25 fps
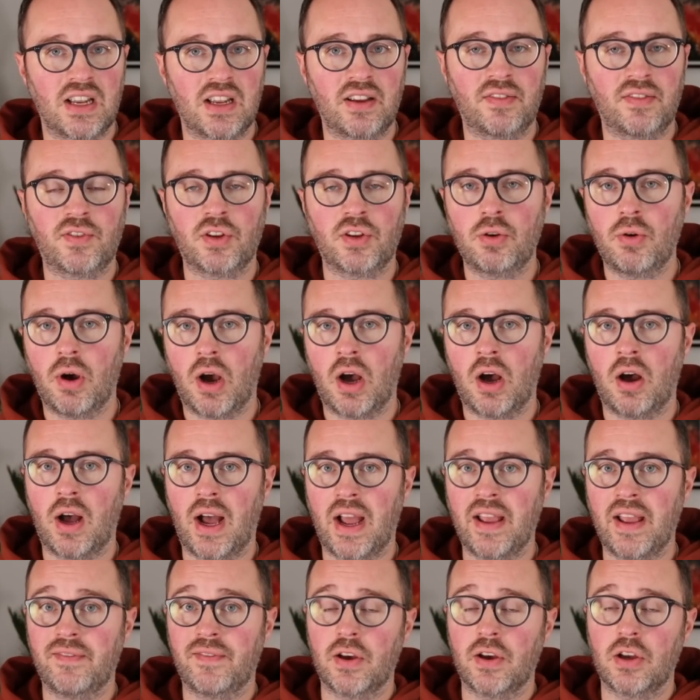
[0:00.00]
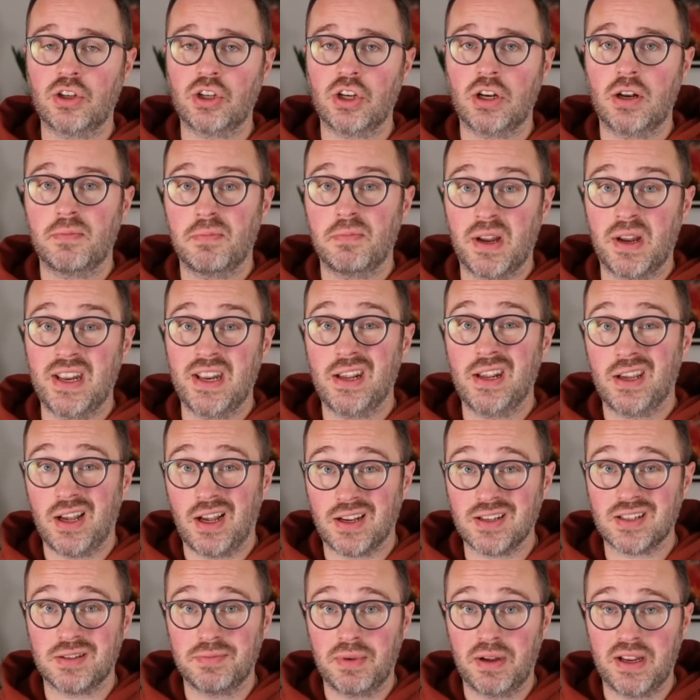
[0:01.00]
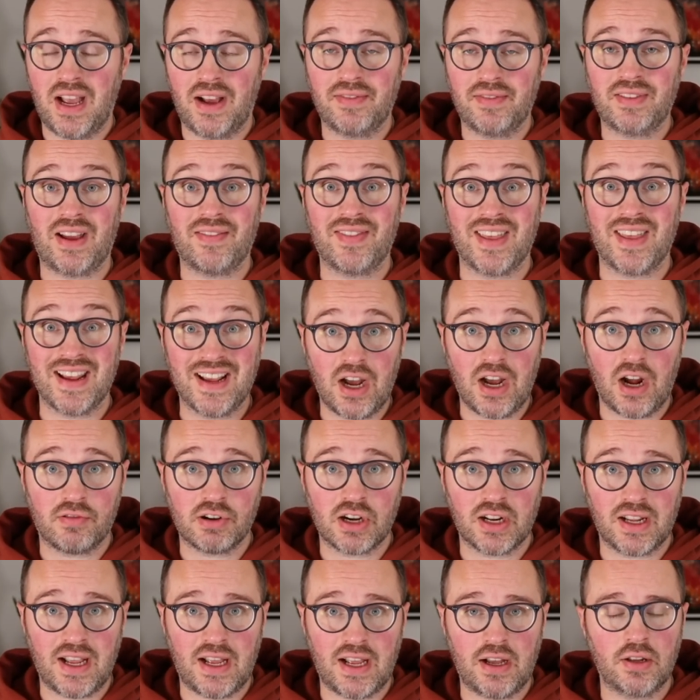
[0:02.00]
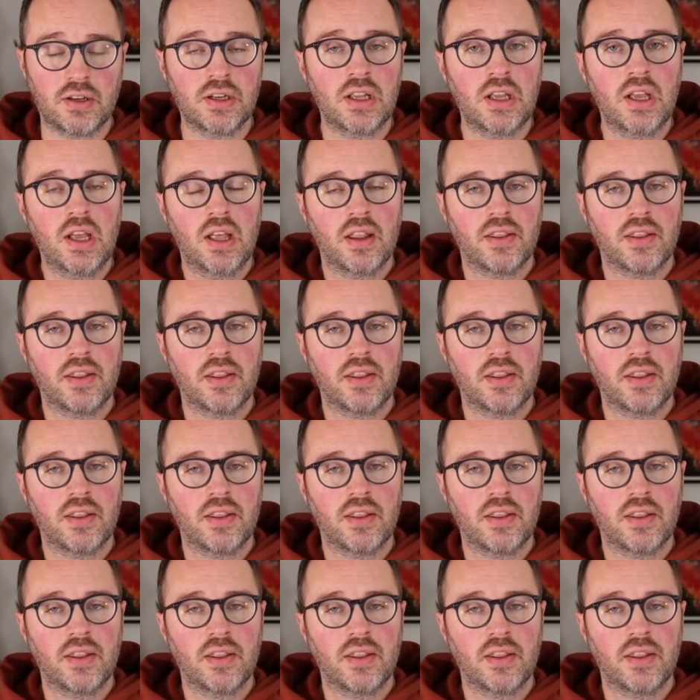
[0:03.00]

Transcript: if you are a Virgin Money customer. You have to have their current account.